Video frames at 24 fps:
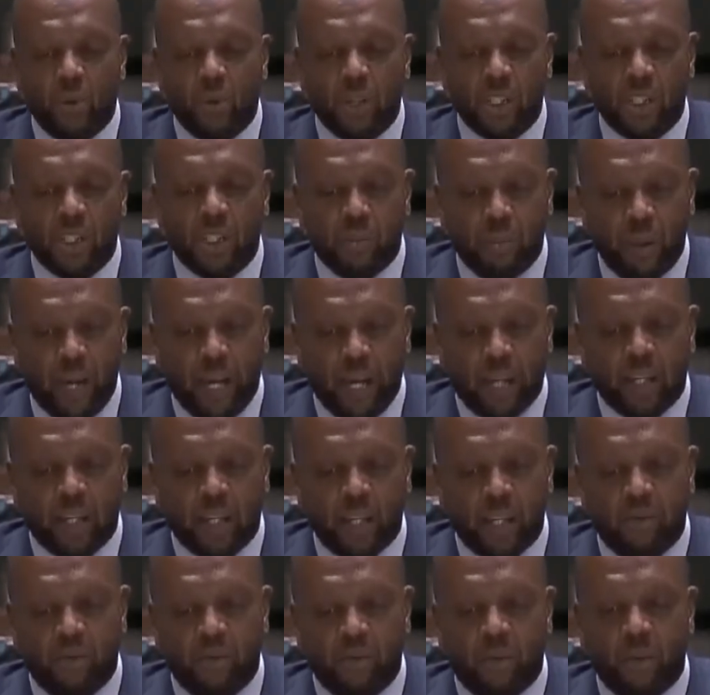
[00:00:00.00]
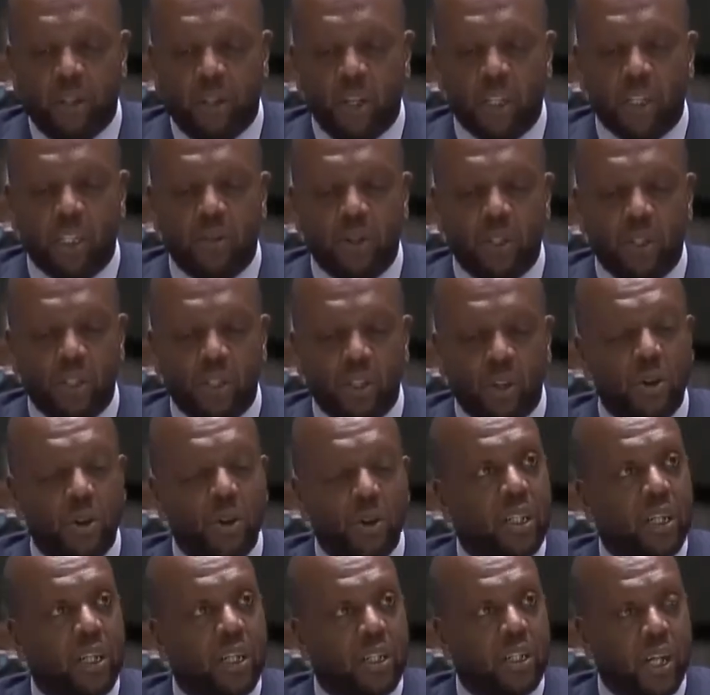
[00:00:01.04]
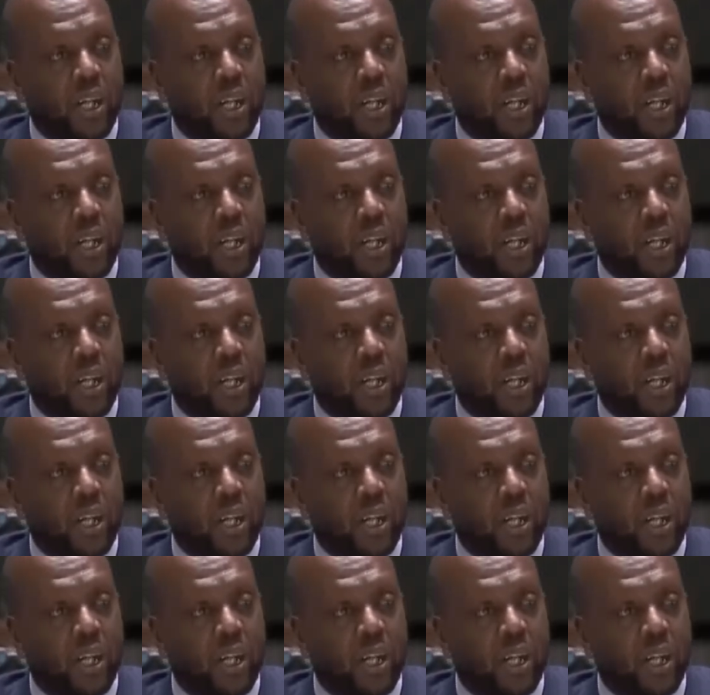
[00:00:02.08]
respect for the territorial